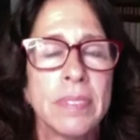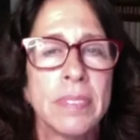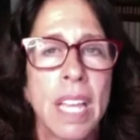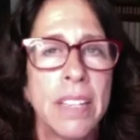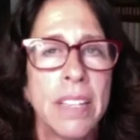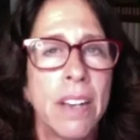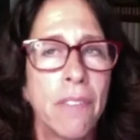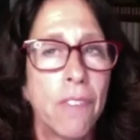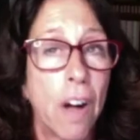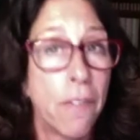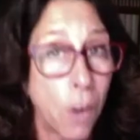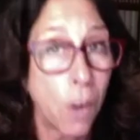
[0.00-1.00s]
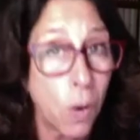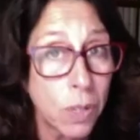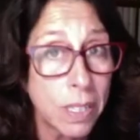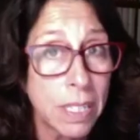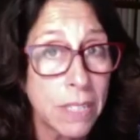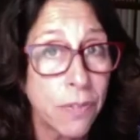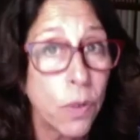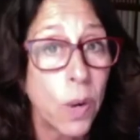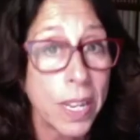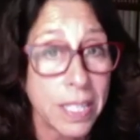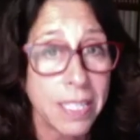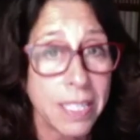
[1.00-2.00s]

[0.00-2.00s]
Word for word: you know, a vote is voice.